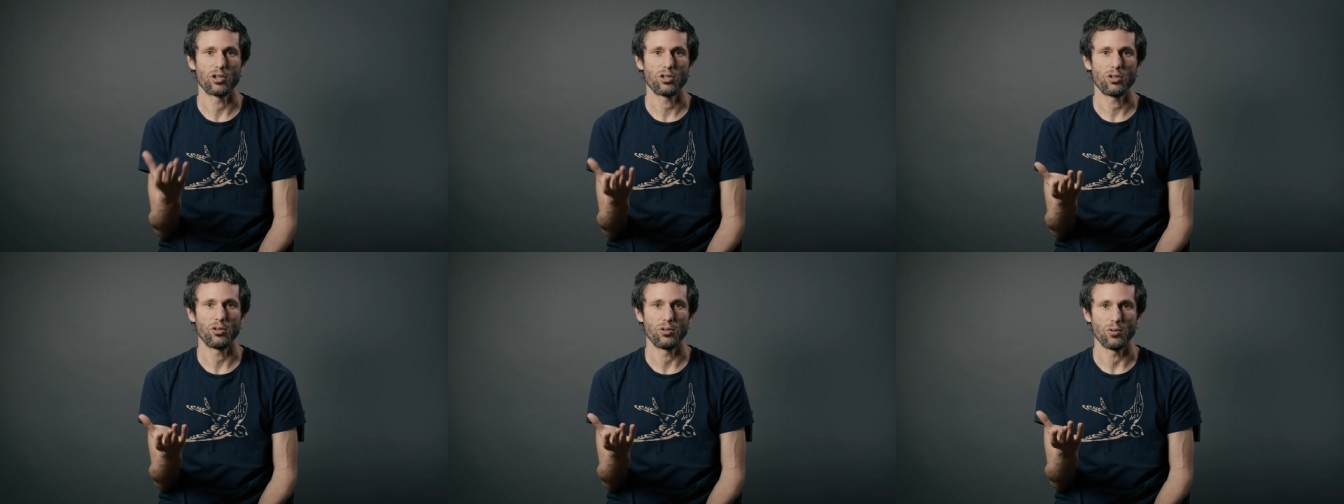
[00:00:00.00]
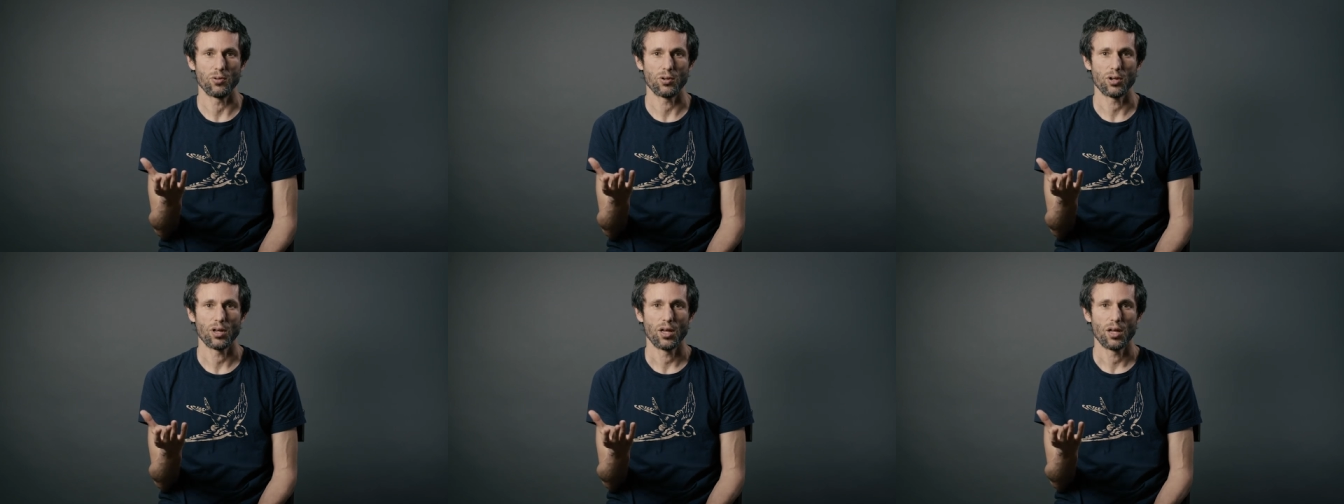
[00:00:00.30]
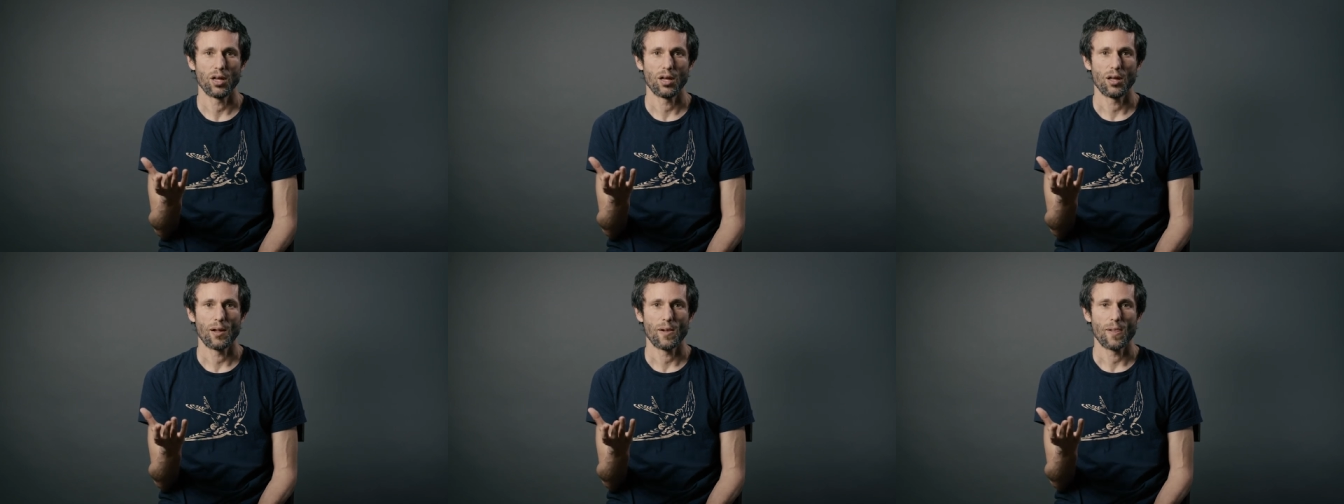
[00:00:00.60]
to,
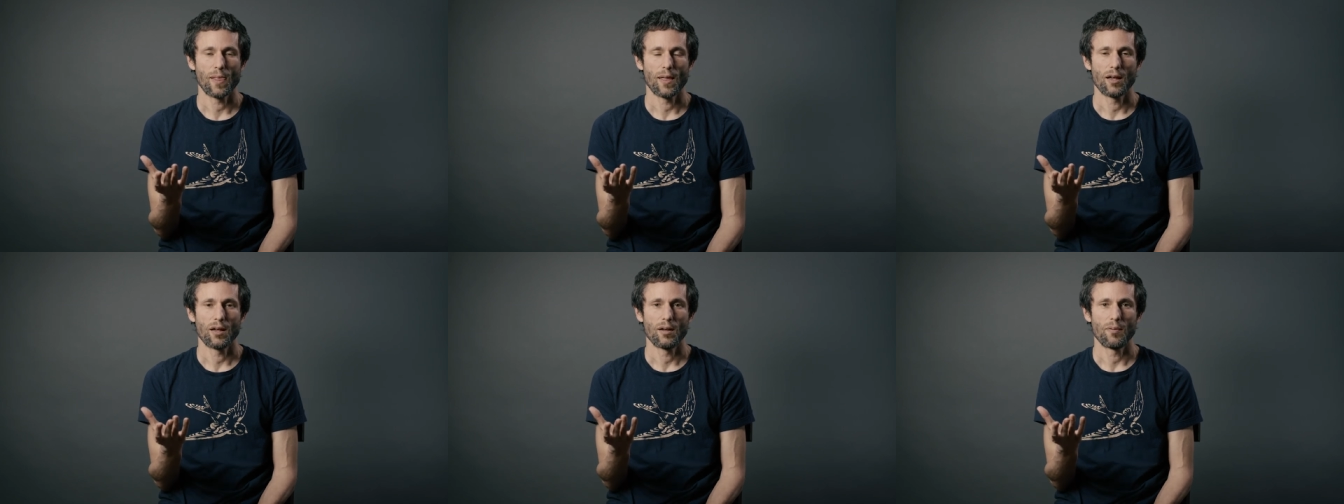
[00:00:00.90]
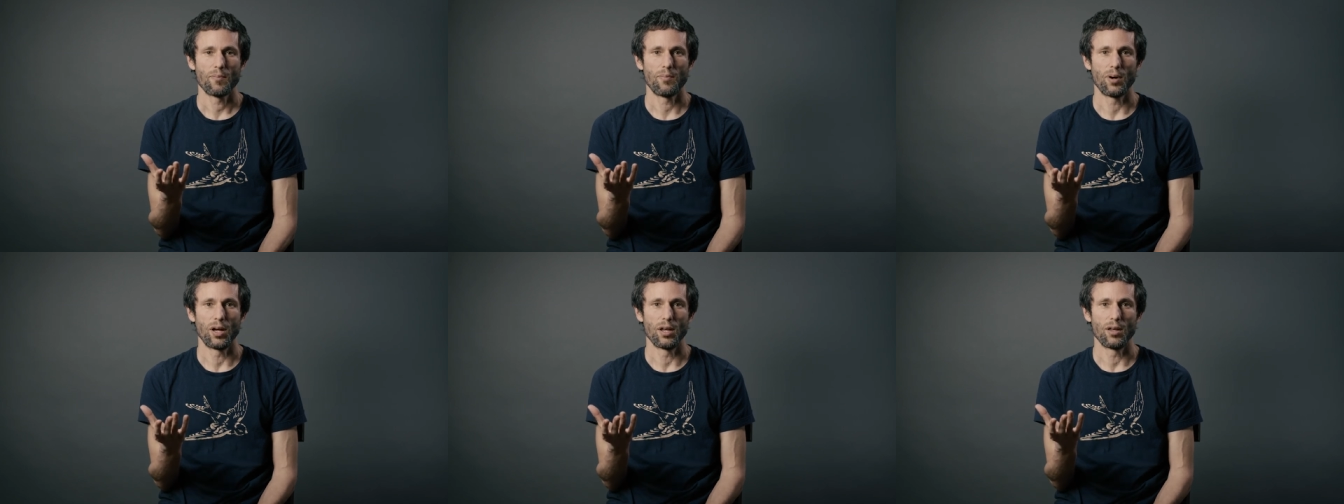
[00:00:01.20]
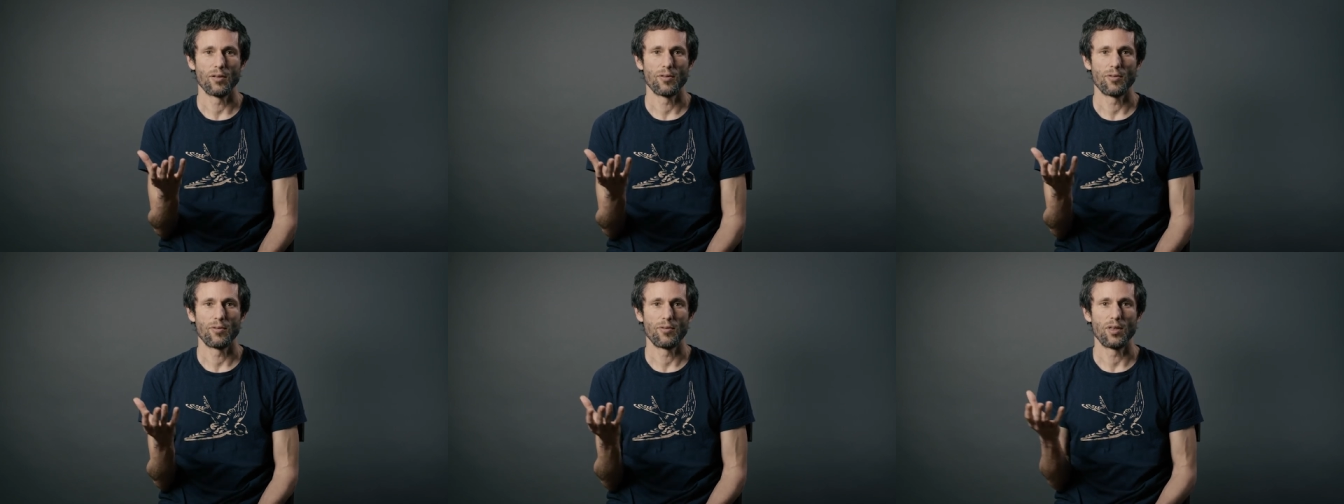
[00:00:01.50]

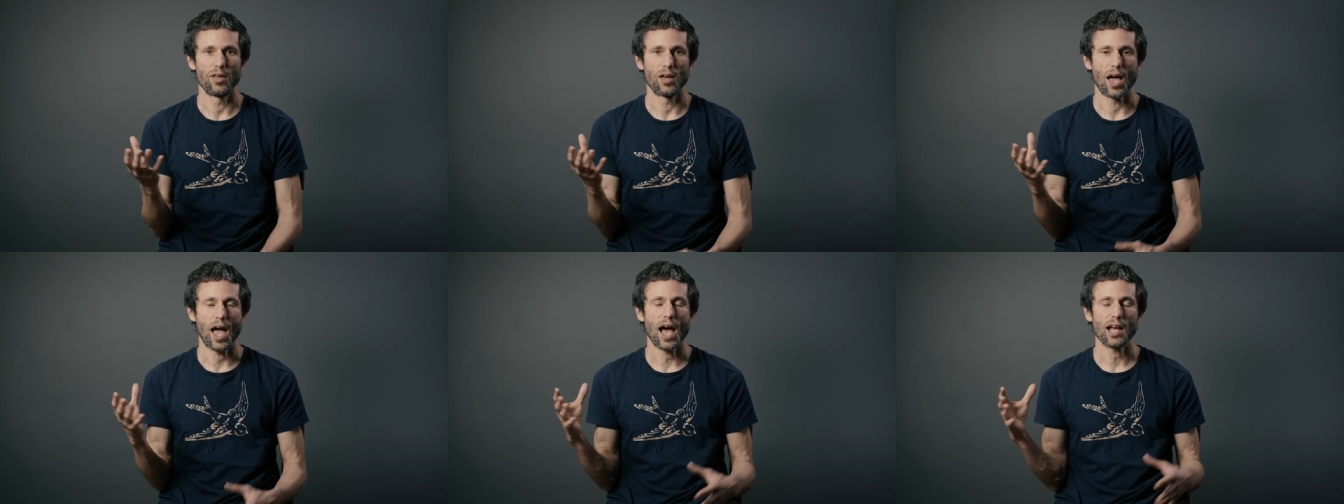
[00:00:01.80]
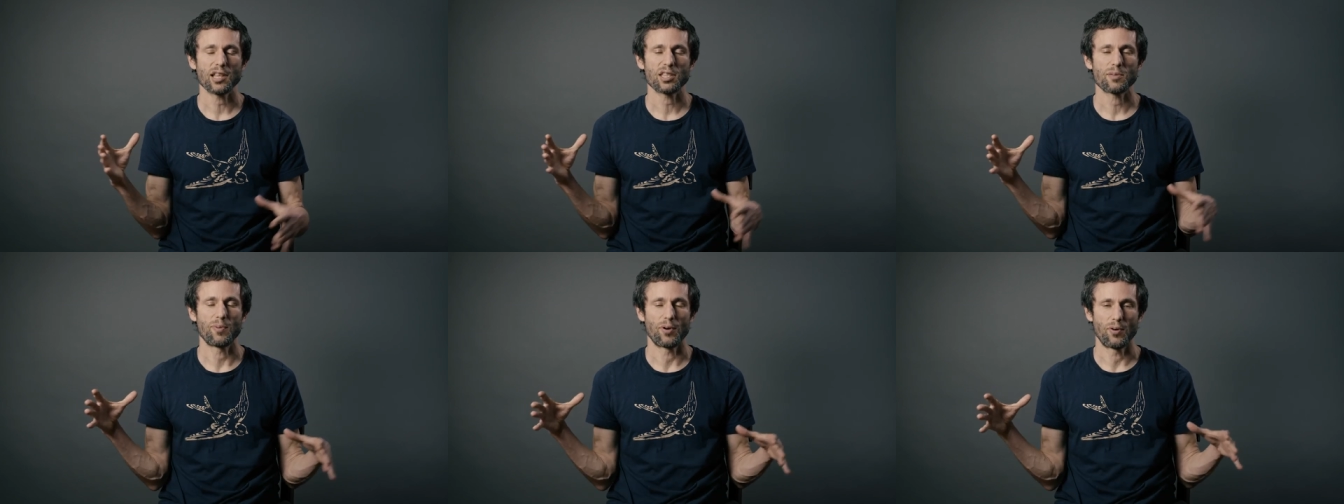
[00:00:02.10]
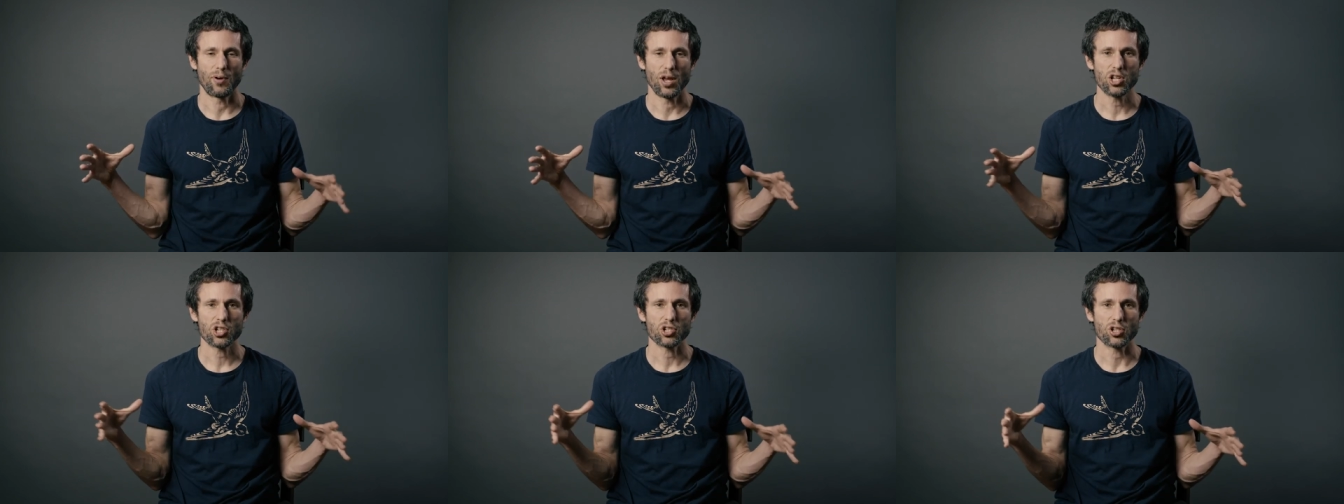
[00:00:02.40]
but the
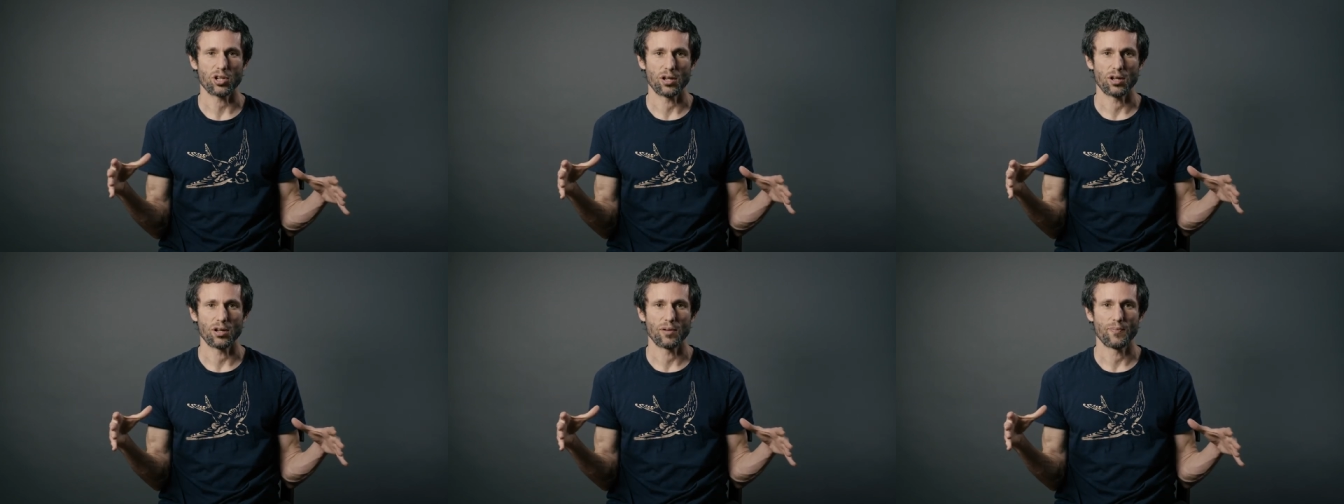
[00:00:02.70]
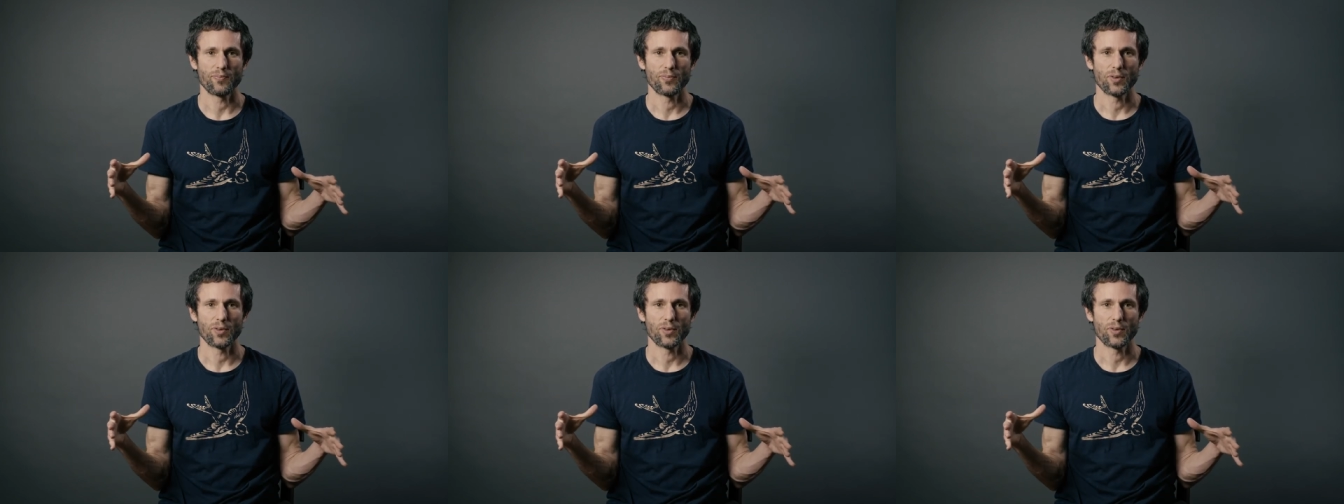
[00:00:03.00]
aspiration